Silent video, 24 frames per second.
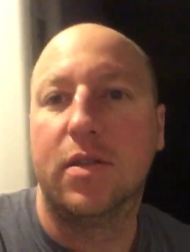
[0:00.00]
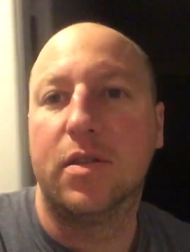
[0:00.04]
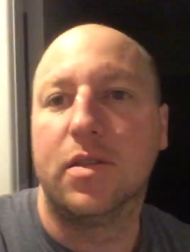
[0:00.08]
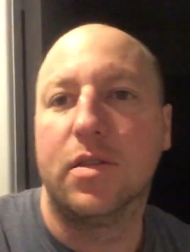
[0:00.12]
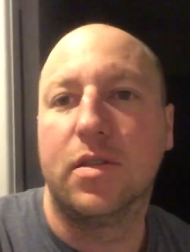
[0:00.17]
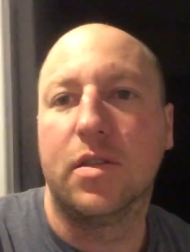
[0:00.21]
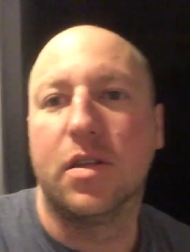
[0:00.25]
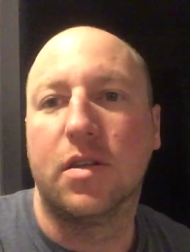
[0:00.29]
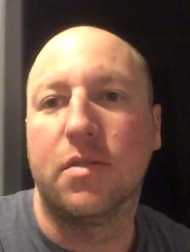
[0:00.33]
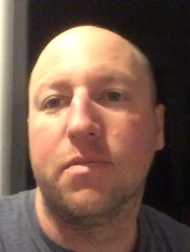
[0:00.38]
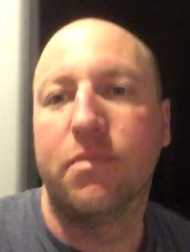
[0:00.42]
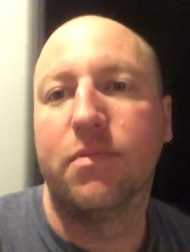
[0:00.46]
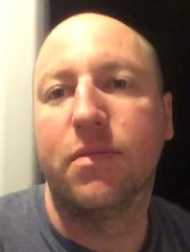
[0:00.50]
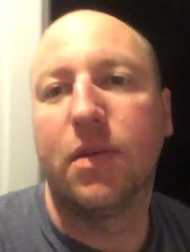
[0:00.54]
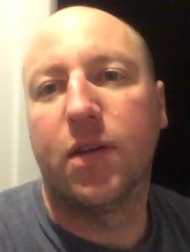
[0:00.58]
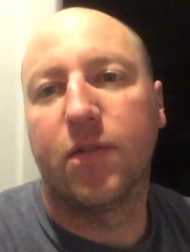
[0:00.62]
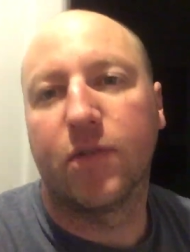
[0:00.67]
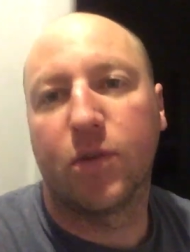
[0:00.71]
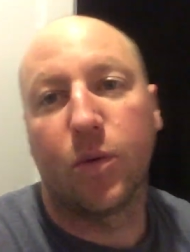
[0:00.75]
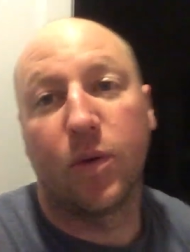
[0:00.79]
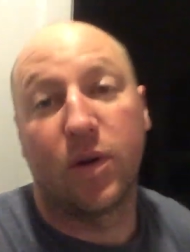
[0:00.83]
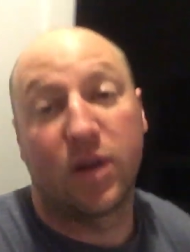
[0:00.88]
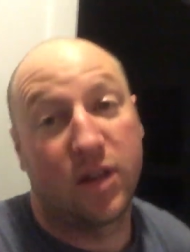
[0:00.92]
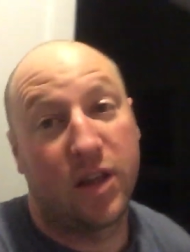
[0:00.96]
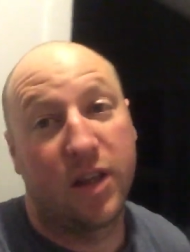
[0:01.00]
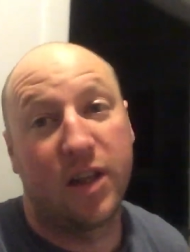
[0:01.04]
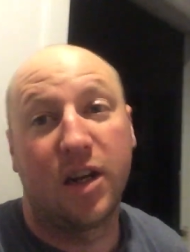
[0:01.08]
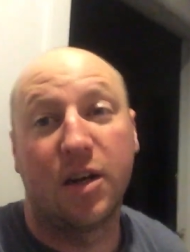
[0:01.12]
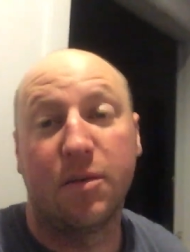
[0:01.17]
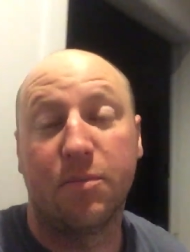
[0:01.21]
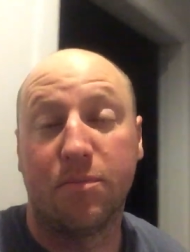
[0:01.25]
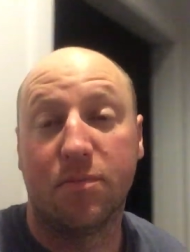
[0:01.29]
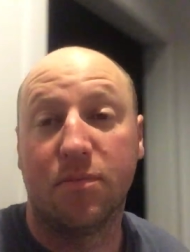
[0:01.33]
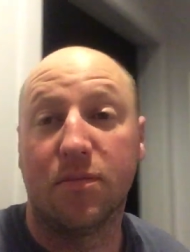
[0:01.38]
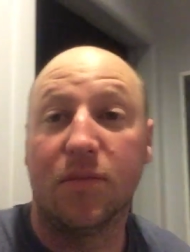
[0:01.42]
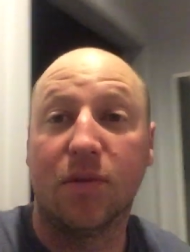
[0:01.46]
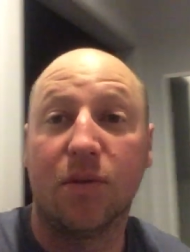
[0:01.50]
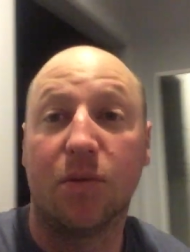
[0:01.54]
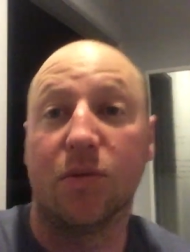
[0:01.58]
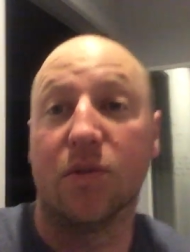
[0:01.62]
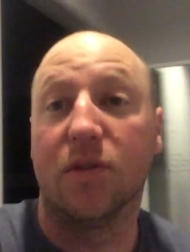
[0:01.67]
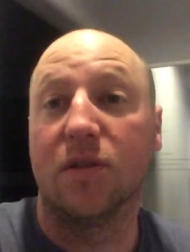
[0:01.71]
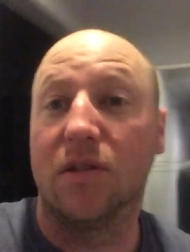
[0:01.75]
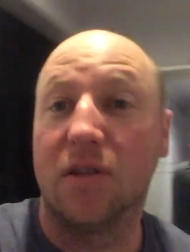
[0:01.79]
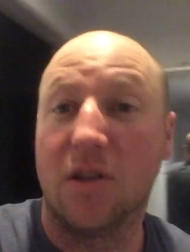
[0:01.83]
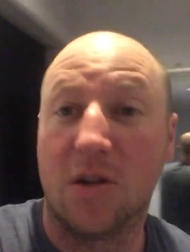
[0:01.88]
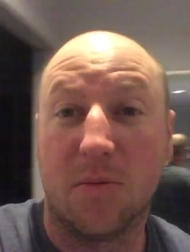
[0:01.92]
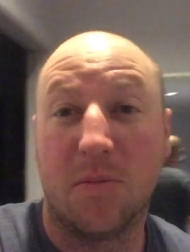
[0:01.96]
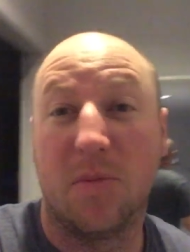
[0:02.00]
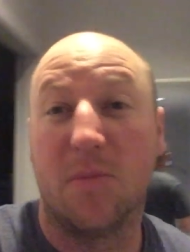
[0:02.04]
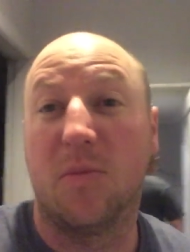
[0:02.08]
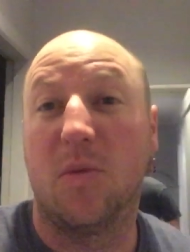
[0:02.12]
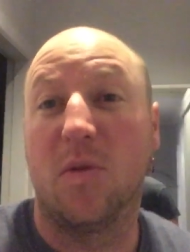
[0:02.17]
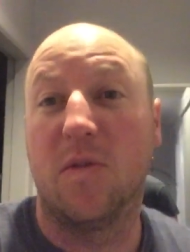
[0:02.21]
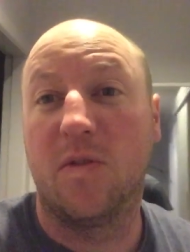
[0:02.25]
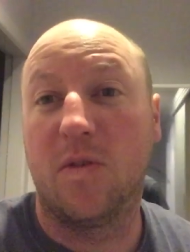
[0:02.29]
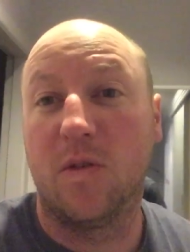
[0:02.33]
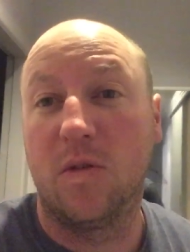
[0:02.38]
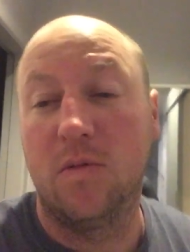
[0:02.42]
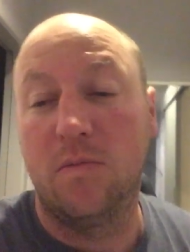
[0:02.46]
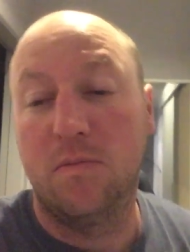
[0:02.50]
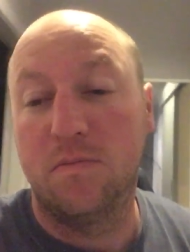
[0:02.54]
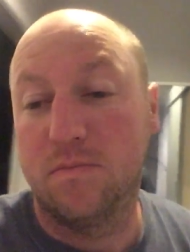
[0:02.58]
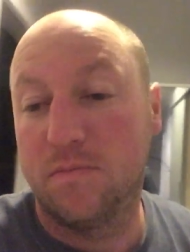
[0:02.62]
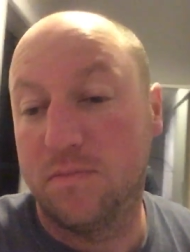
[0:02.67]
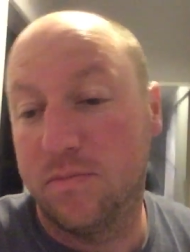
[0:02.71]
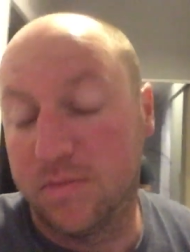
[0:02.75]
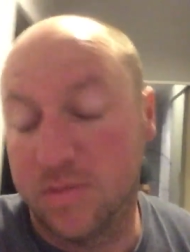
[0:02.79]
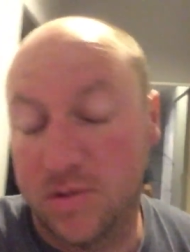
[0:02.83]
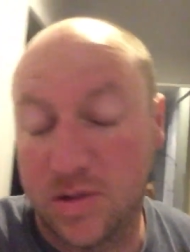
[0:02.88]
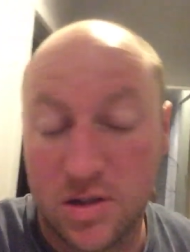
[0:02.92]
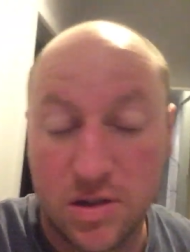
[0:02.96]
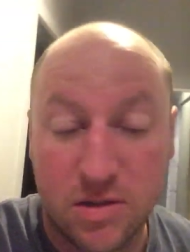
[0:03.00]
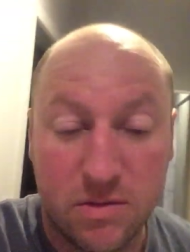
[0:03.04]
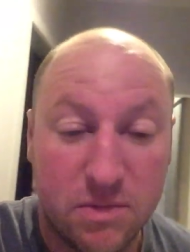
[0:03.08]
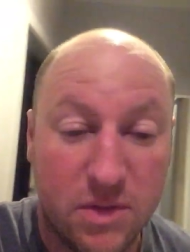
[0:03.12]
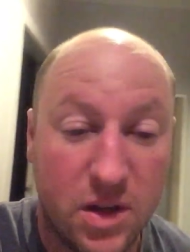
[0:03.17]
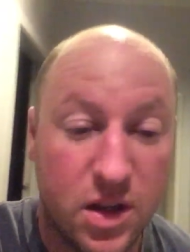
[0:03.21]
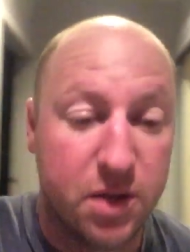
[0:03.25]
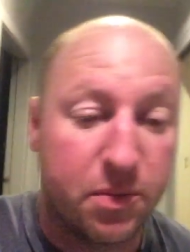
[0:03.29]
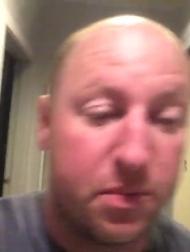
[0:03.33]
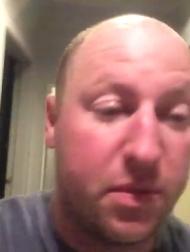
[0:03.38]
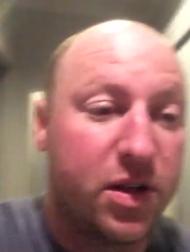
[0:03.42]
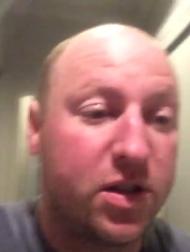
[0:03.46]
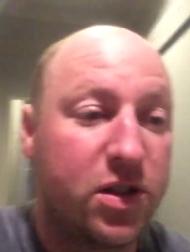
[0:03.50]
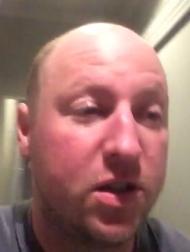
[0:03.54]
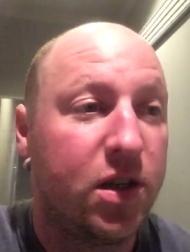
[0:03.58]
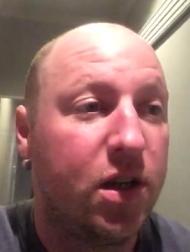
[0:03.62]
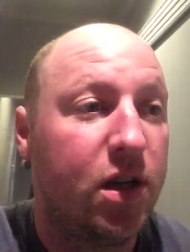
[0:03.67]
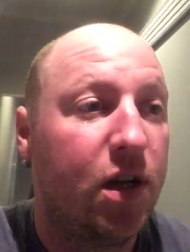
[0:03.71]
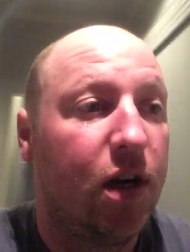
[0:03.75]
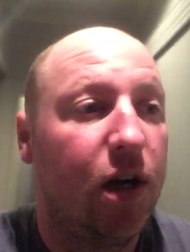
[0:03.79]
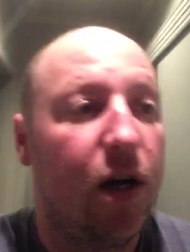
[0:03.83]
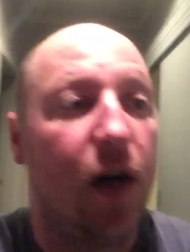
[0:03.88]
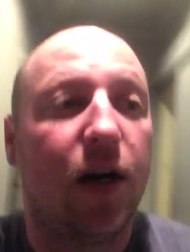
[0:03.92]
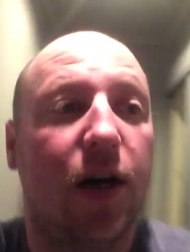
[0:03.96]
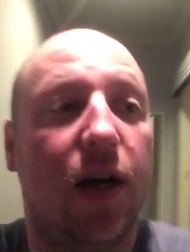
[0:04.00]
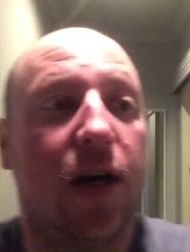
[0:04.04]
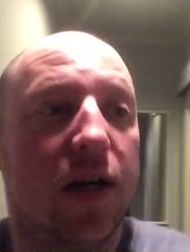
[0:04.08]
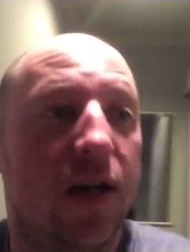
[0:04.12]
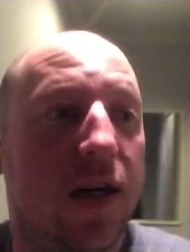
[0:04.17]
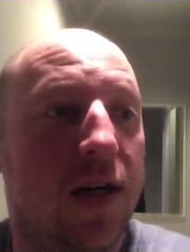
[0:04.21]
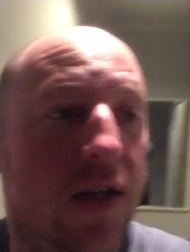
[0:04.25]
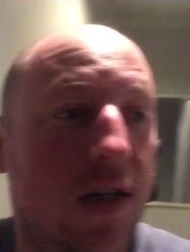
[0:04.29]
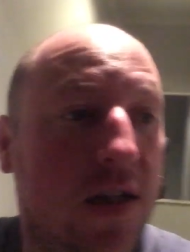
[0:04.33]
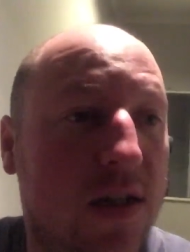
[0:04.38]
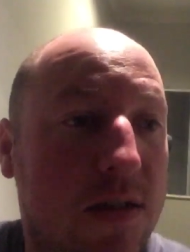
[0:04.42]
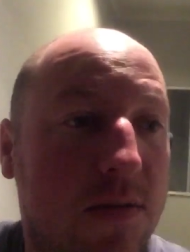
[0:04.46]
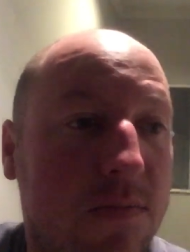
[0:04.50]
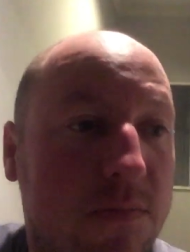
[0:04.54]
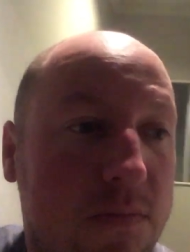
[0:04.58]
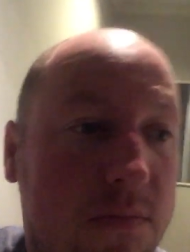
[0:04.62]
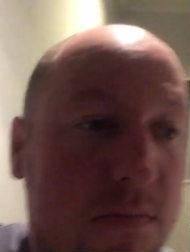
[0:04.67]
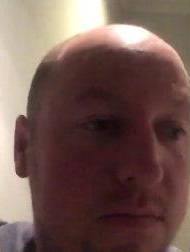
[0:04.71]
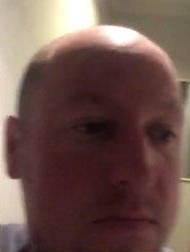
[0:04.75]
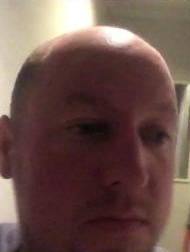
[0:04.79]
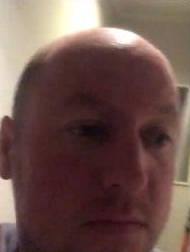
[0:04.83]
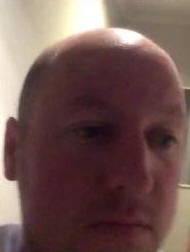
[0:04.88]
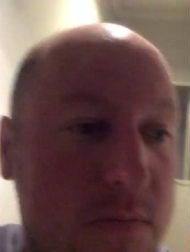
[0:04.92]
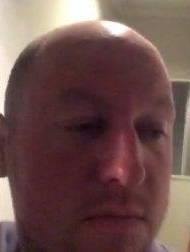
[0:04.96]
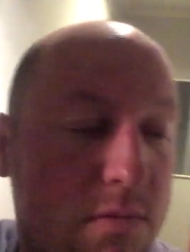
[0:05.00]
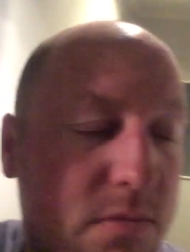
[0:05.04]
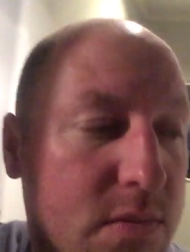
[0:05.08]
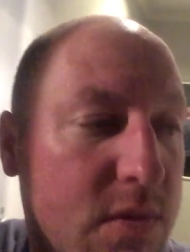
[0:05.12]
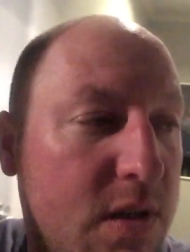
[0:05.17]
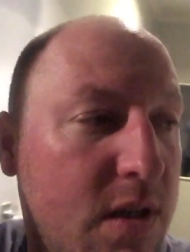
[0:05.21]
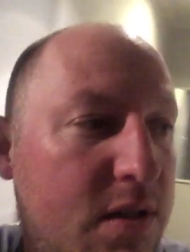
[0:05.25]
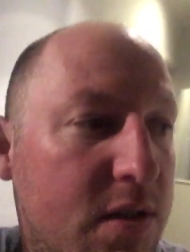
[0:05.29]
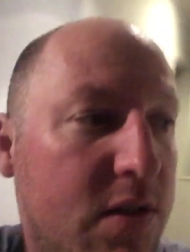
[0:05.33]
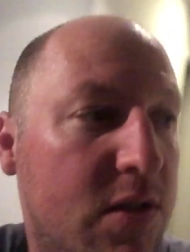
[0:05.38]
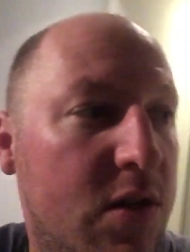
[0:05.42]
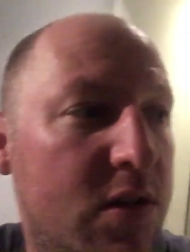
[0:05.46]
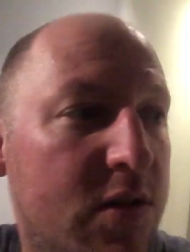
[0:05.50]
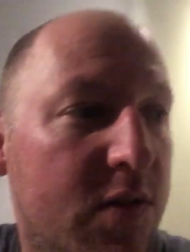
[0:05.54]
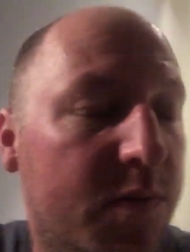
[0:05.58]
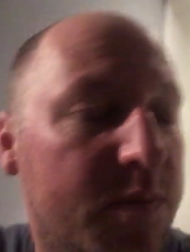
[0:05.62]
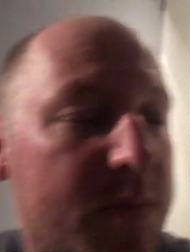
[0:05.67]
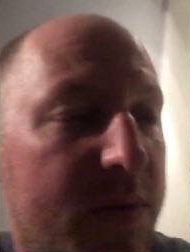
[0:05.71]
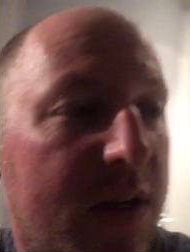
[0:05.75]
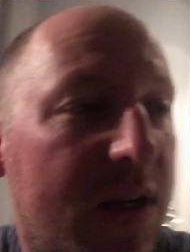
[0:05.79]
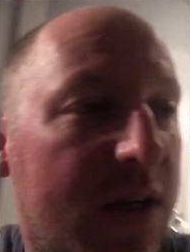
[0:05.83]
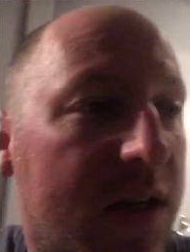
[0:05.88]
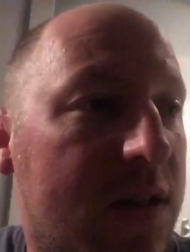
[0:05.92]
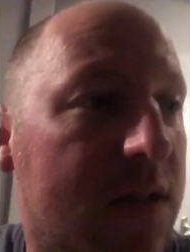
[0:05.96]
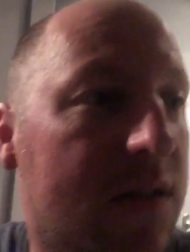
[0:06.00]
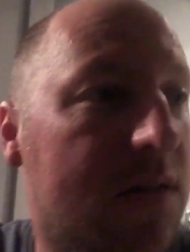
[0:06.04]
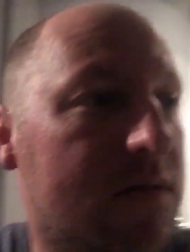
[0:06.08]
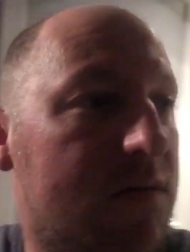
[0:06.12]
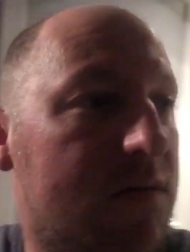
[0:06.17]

So after a quick clean up, it was a little bit more full, so nothing major. Um, yeah, aside from that,